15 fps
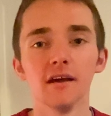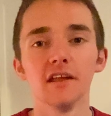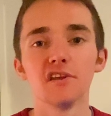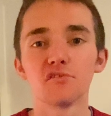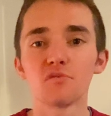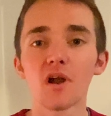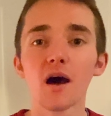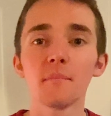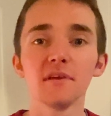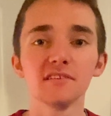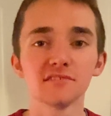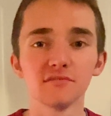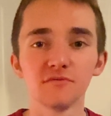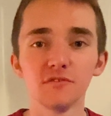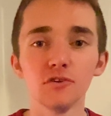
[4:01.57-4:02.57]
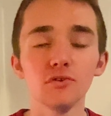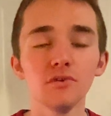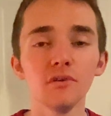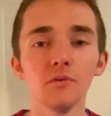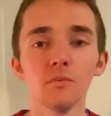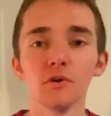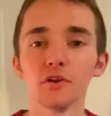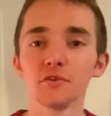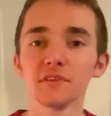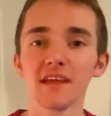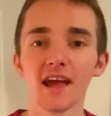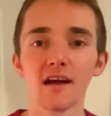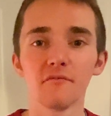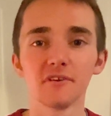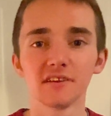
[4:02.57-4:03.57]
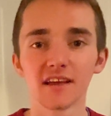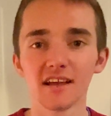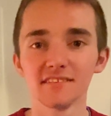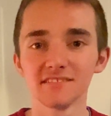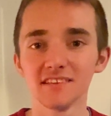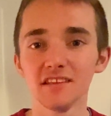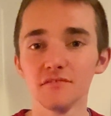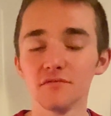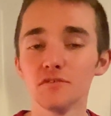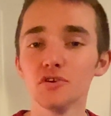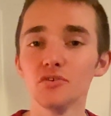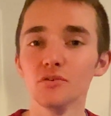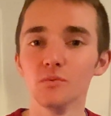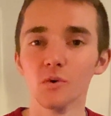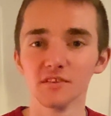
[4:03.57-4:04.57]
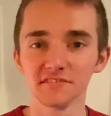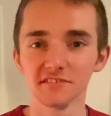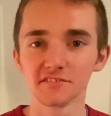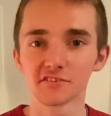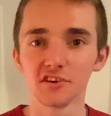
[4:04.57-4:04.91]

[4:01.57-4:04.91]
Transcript: and a raw piece of food would only advertise eat food once it's